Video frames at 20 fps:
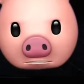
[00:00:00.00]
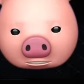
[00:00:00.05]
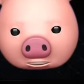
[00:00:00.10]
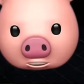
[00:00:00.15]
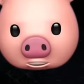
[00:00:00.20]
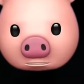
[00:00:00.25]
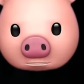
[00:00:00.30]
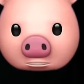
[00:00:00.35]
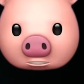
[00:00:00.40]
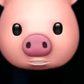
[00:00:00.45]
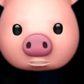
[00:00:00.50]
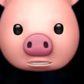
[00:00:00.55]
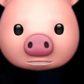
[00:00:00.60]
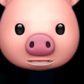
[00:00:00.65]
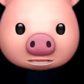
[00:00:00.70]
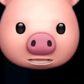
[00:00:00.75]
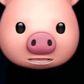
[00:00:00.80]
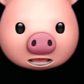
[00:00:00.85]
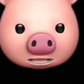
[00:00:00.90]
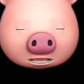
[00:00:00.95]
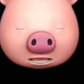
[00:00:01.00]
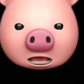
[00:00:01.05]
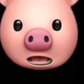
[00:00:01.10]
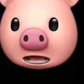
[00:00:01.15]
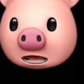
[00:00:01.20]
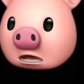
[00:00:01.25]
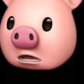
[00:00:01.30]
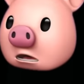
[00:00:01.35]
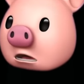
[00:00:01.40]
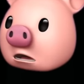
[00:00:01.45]
So there was one that sounded
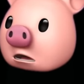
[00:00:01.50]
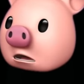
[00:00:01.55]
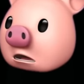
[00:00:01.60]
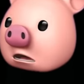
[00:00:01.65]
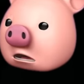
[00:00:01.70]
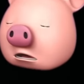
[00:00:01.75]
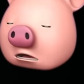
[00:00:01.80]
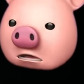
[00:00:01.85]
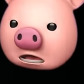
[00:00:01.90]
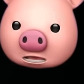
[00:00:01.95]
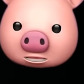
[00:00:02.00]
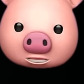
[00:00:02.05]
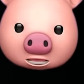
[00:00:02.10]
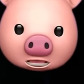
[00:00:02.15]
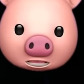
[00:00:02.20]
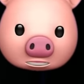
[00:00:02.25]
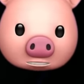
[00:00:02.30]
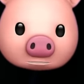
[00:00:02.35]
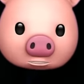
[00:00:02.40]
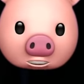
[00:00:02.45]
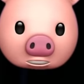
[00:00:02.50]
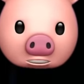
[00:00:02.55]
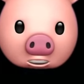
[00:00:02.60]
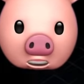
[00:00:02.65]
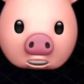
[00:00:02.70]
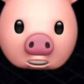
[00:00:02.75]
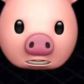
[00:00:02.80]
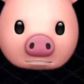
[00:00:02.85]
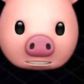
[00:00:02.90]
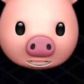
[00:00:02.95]
like, I think it's just
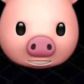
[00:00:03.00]
all